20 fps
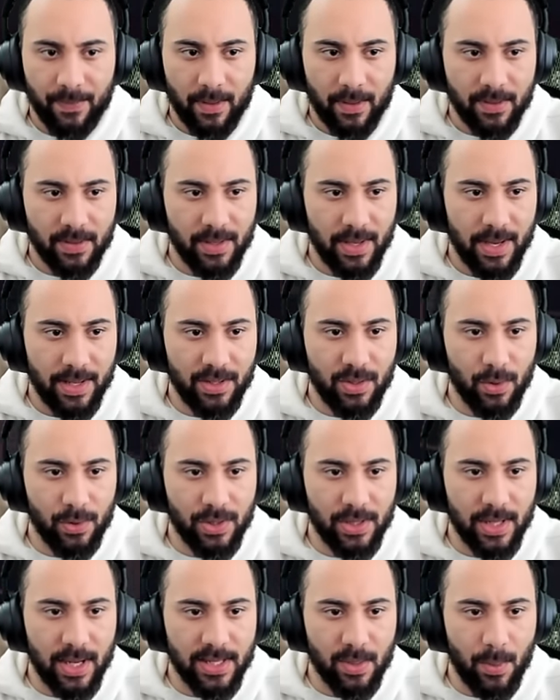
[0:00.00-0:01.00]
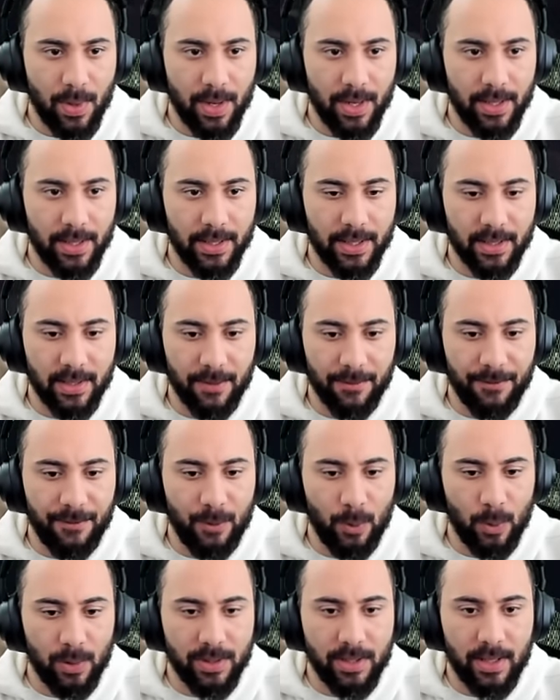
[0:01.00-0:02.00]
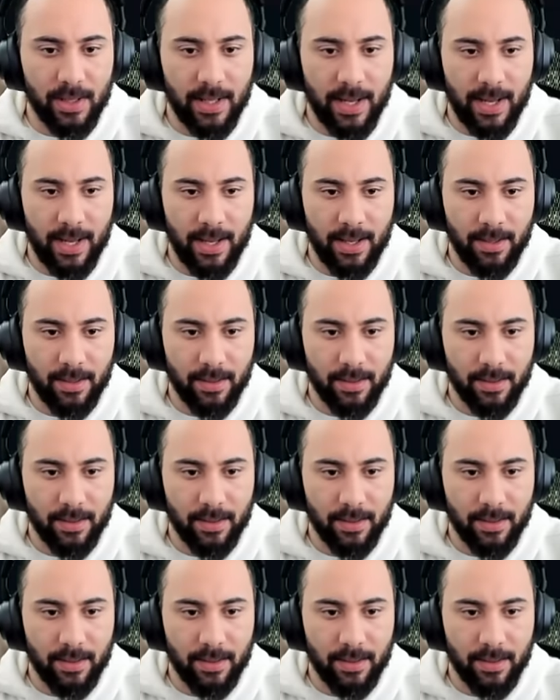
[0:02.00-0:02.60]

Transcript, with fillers: So yeah, I told you guys I wanted to get the fuel today.